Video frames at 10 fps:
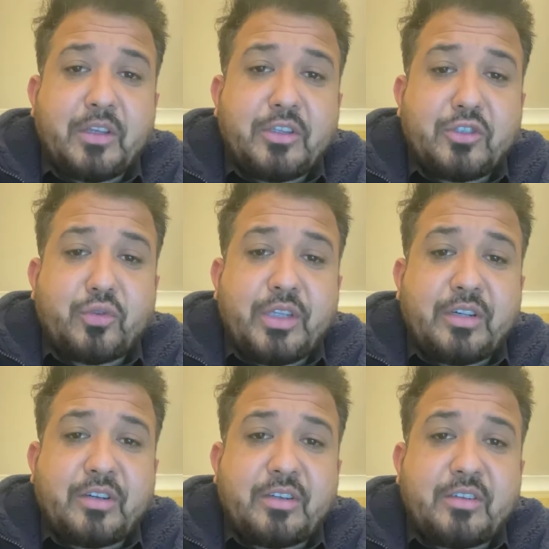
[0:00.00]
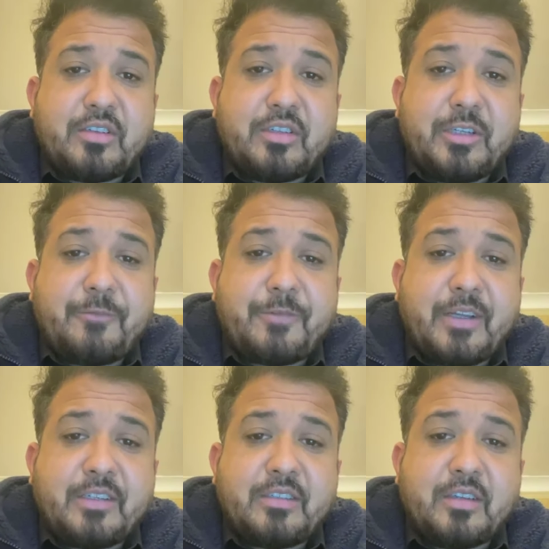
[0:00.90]
So there are
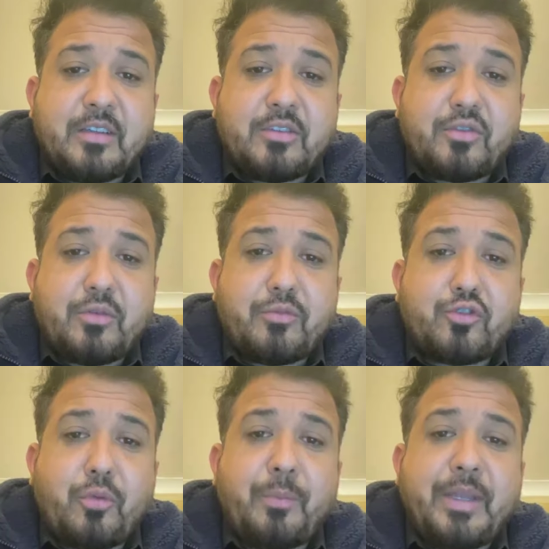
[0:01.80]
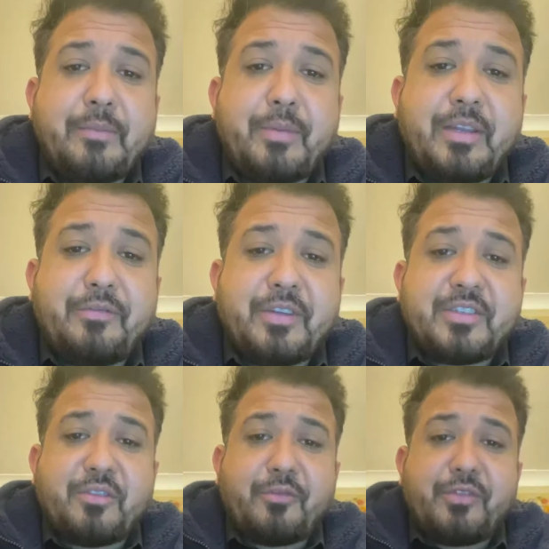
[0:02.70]
different so many
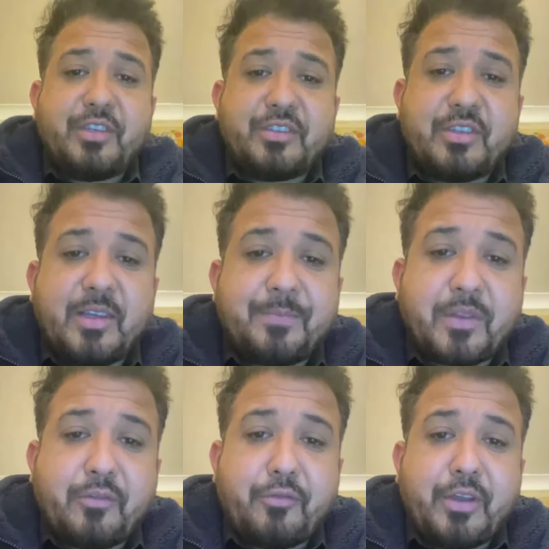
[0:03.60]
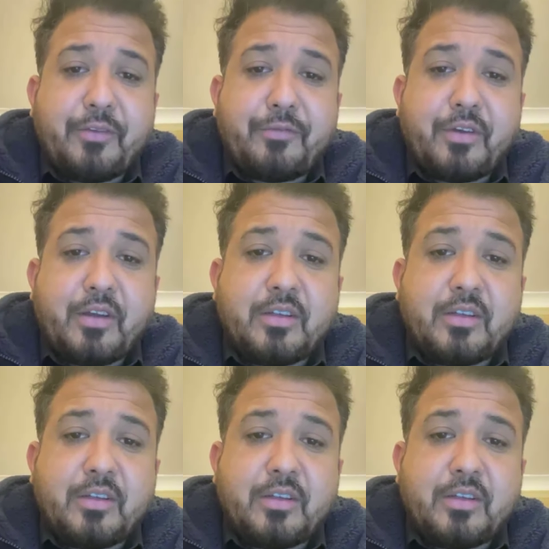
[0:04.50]
benefits of this way of